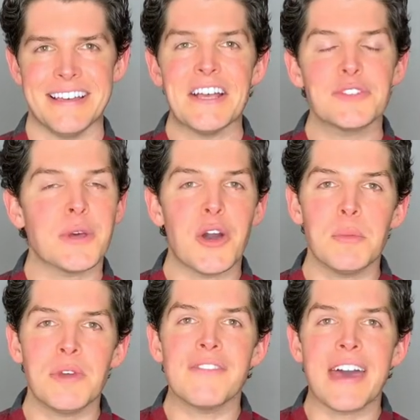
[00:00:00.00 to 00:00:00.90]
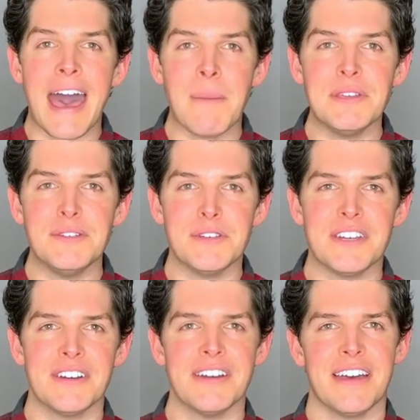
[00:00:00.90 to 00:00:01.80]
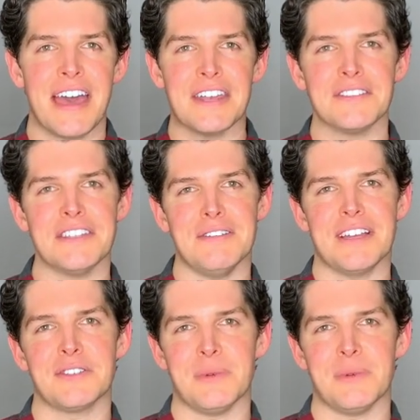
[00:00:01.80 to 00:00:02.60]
So I hope you have a happy new year, and I'll see you next